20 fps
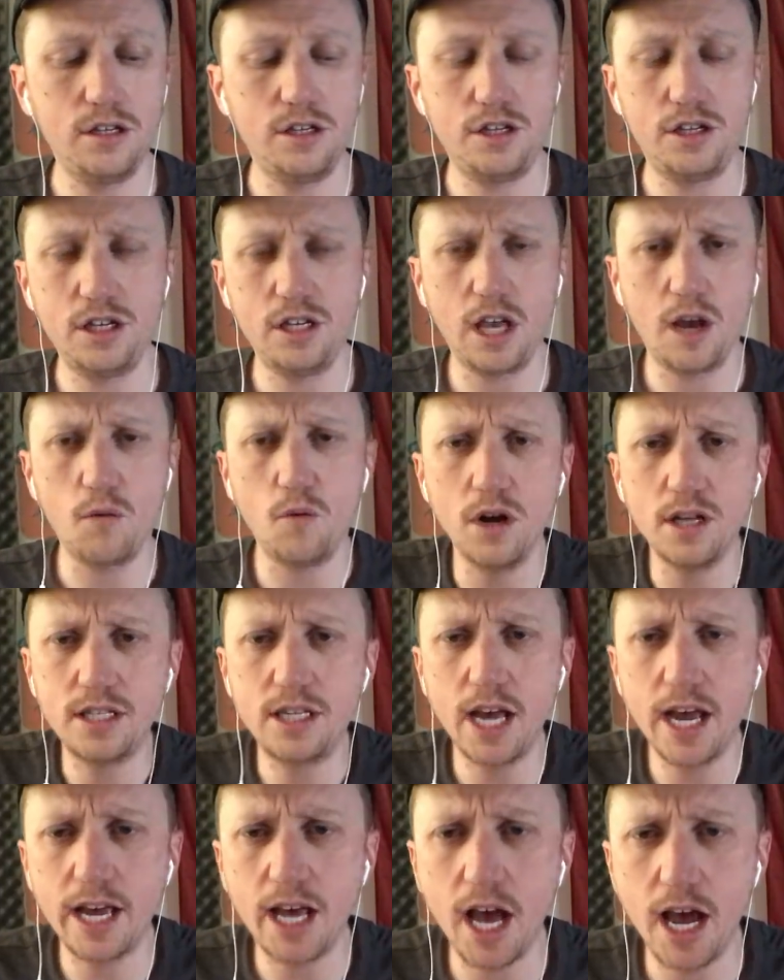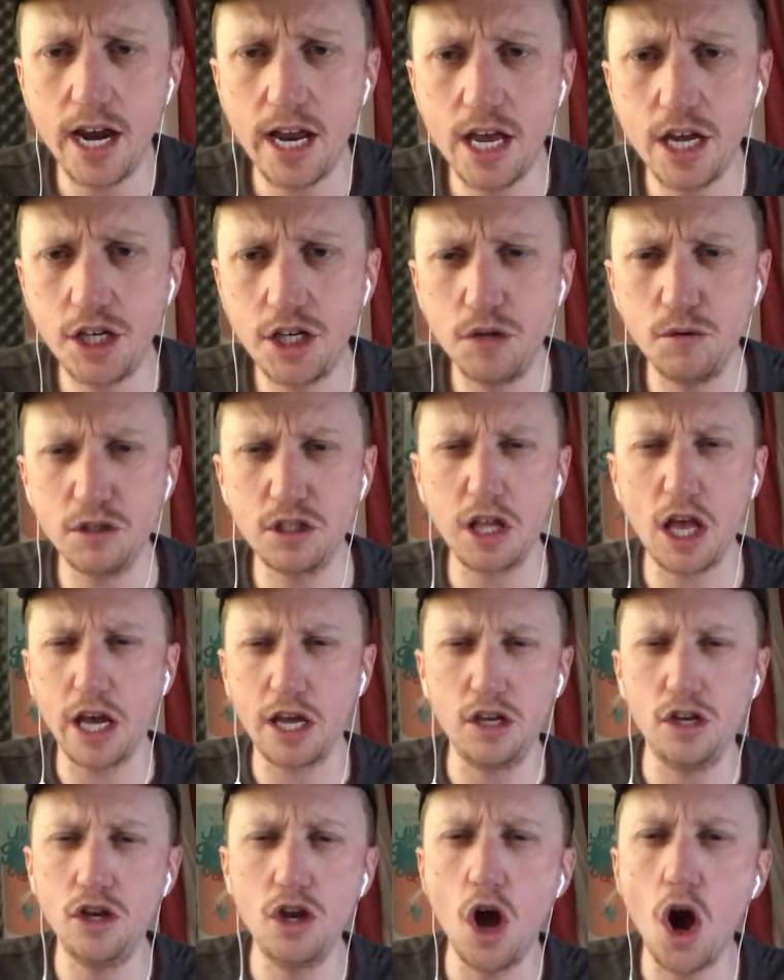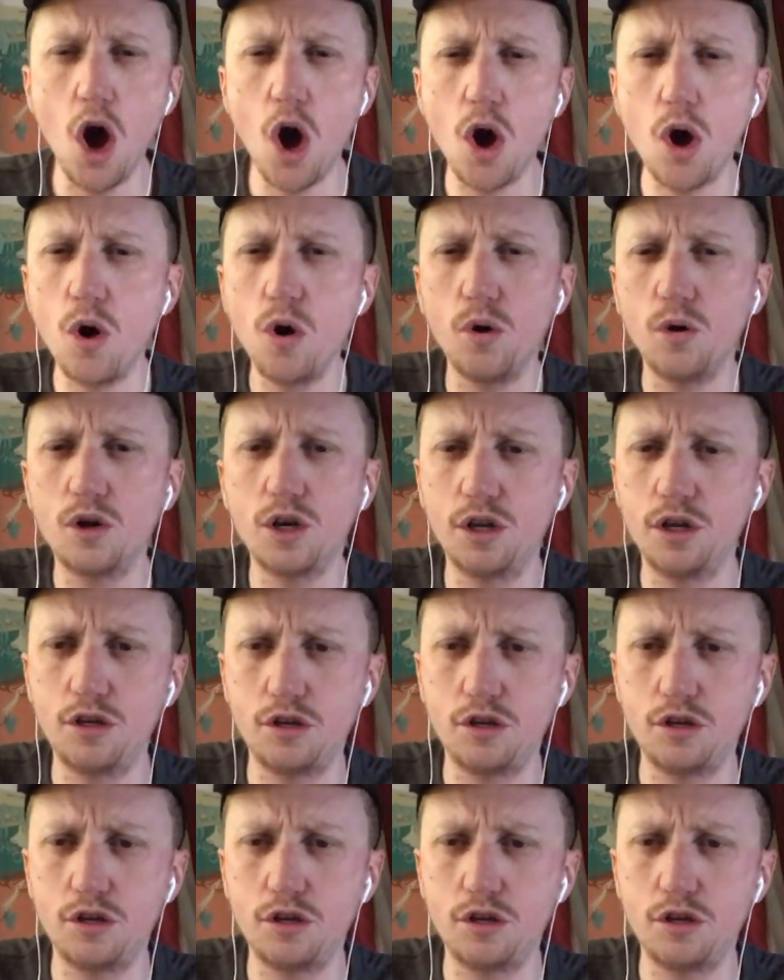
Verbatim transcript: she's like once I got in she was like no